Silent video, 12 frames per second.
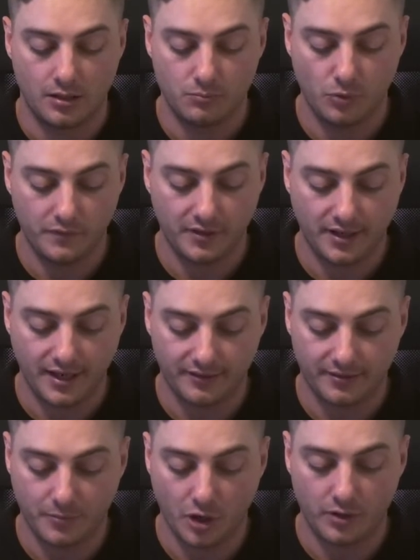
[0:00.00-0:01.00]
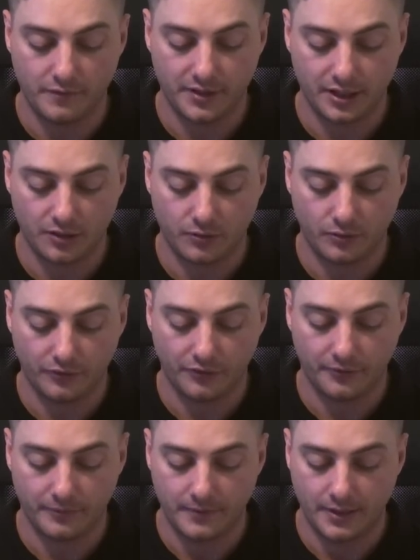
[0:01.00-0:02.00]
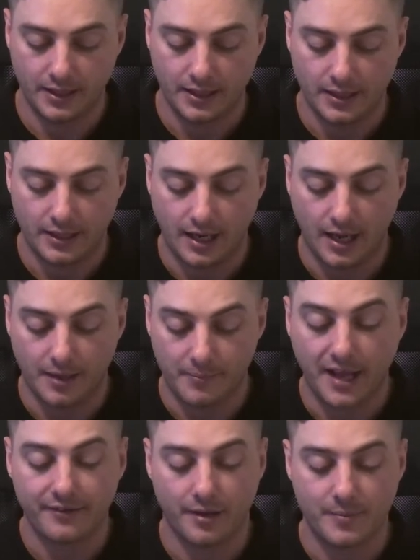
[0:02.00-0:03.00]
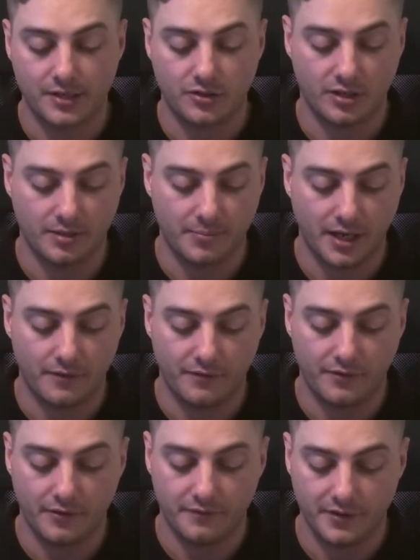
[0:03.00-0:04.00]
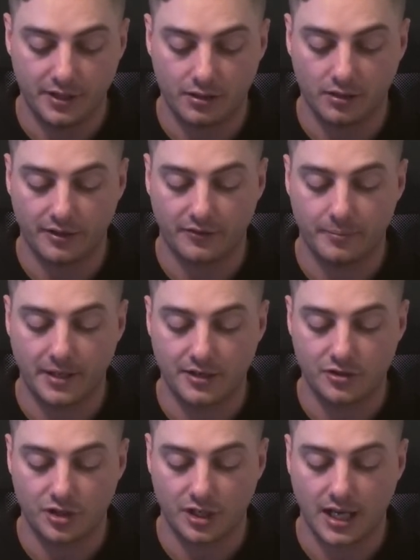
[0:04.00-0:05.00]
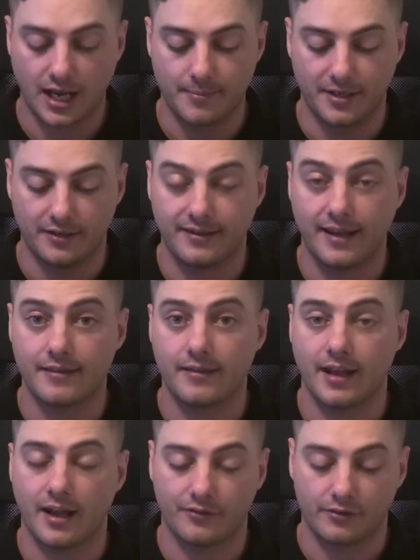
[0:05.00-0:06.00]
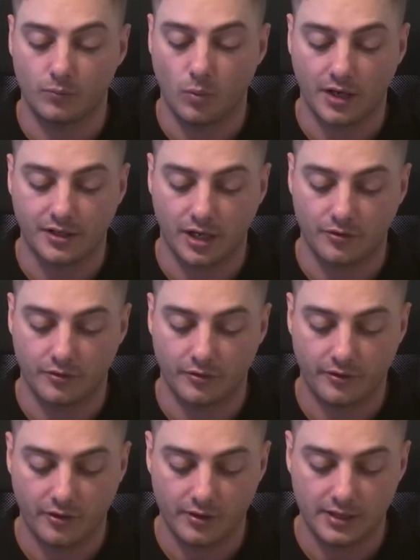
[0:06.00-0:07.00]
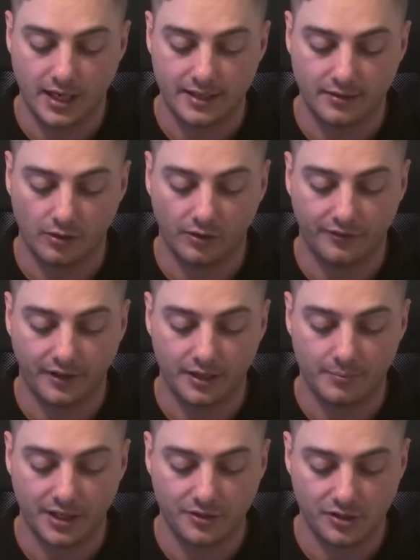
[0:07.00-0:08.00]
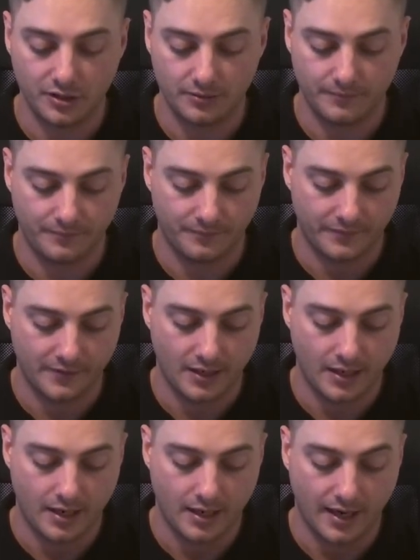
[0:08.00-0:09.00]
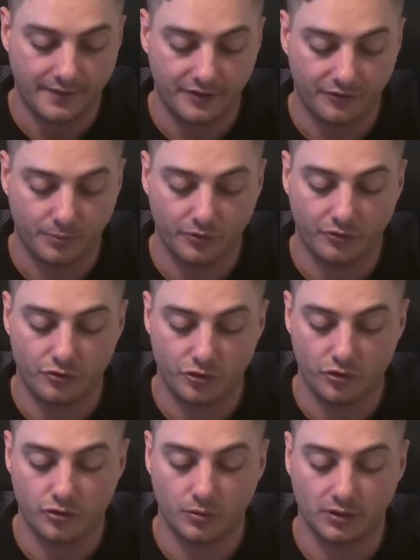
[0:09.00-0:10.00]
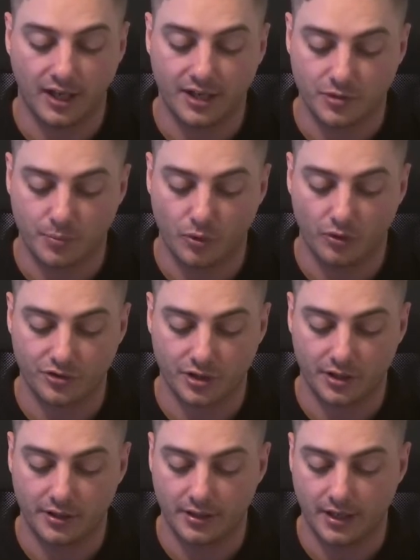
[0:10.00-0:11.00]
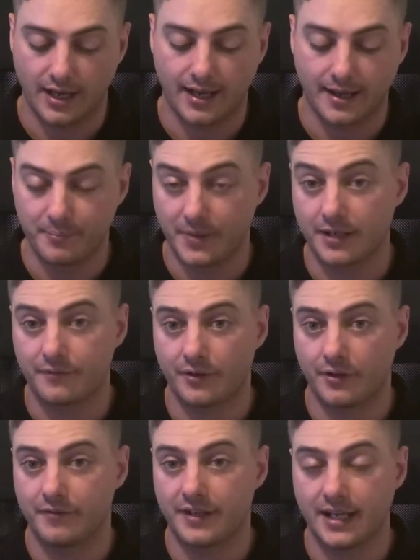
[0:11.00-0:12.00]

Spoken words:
Moving down to motor vehicles, as I mentioned above, the vehicle expenditure came in $10,138 under budget, and this was due to a large portion being for the